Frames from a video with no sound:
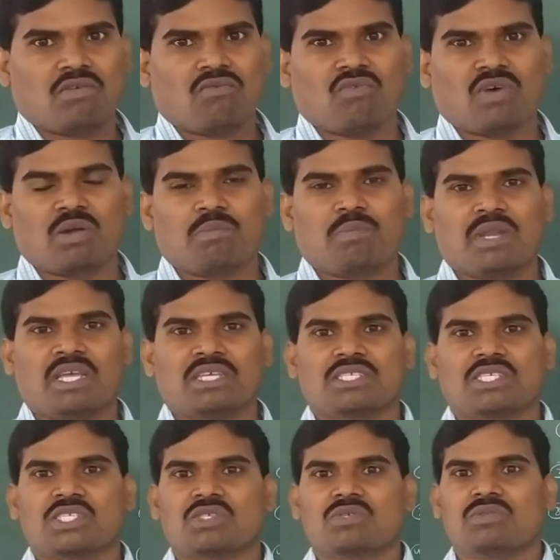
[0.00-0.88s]
One
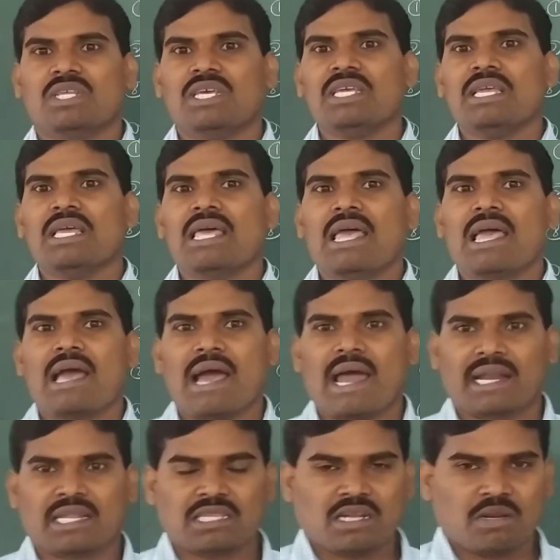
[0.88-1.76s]
places to
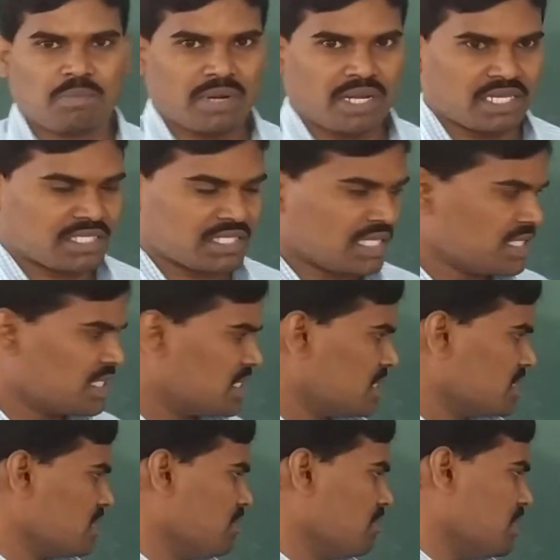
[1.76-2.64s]
the another
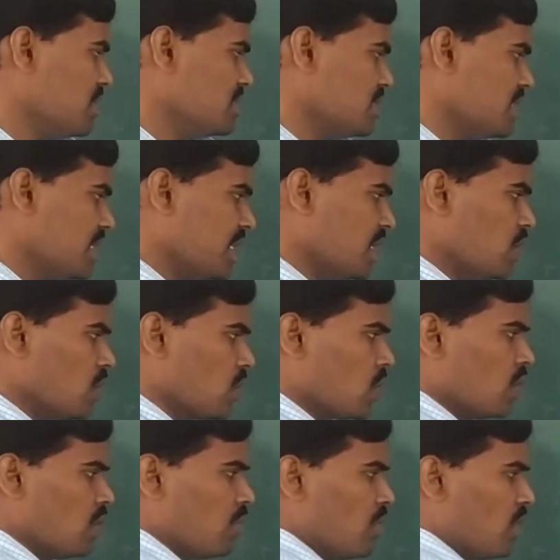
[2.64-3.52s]
places, compulsory
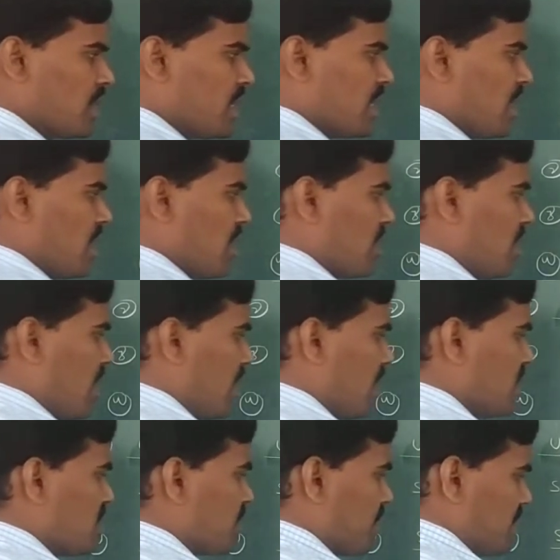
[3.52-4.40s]
locomotory
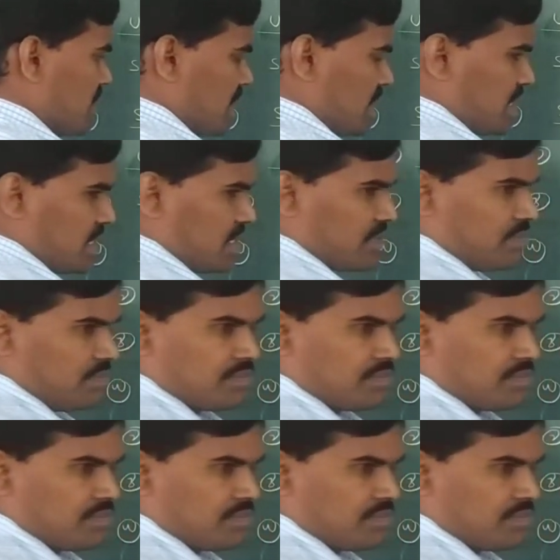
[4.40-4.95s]
organ is present.